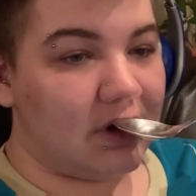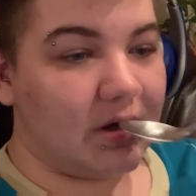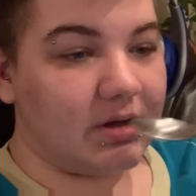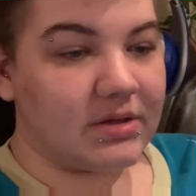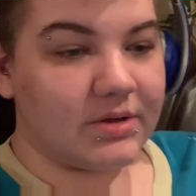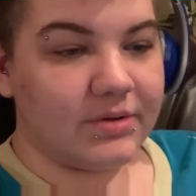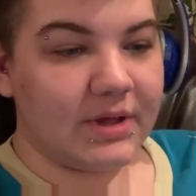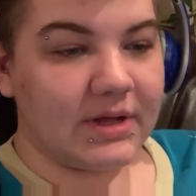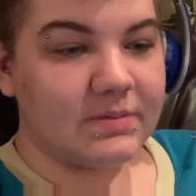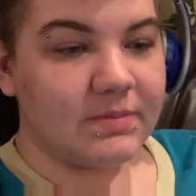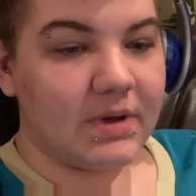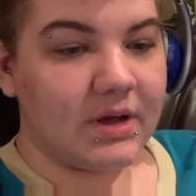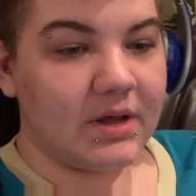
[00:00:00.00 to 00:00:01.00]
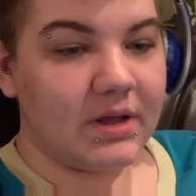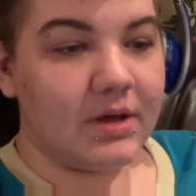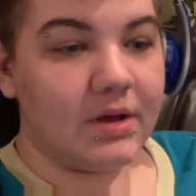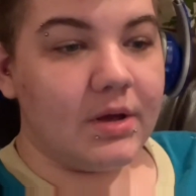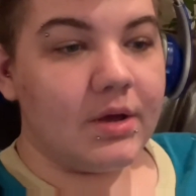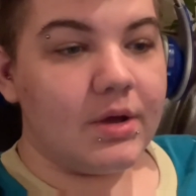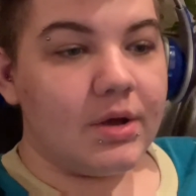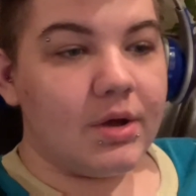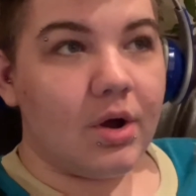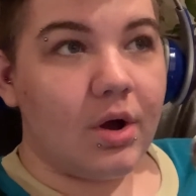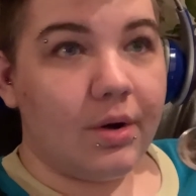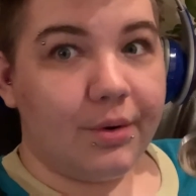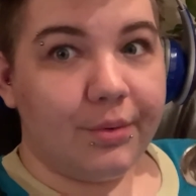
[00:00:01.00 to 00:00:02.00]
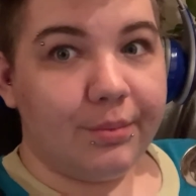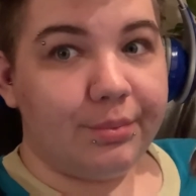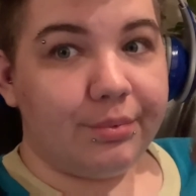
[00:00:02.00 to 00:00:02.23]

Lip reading: So that's my hope.